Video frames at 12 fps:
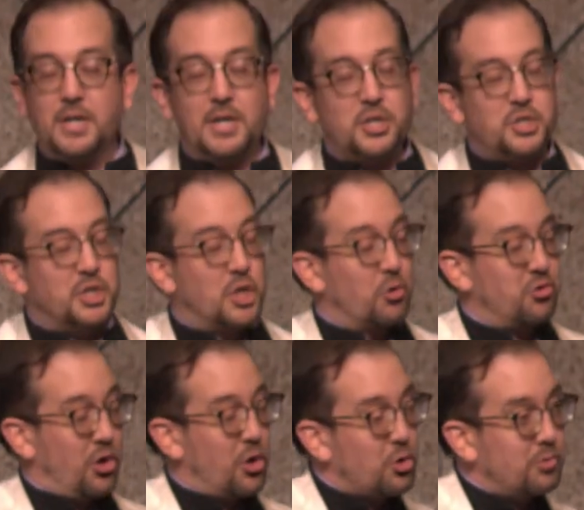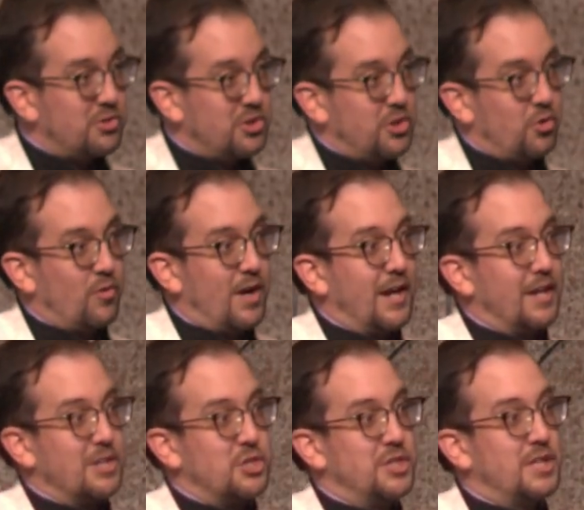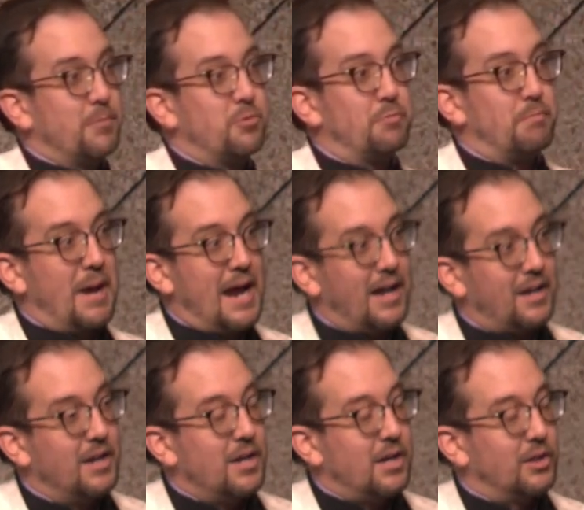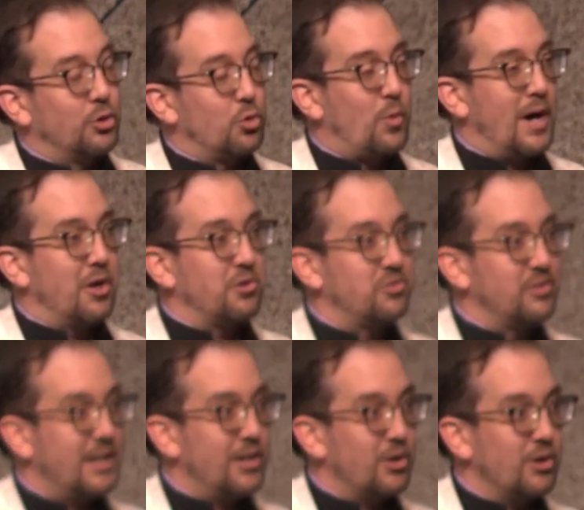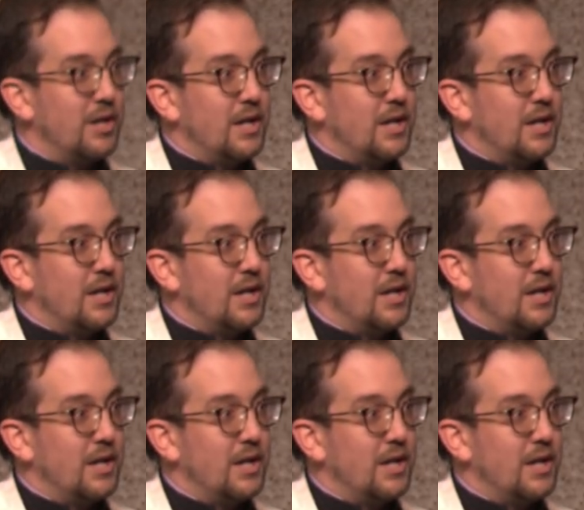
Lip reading: She goes home to Uriah. She comes back a little while later,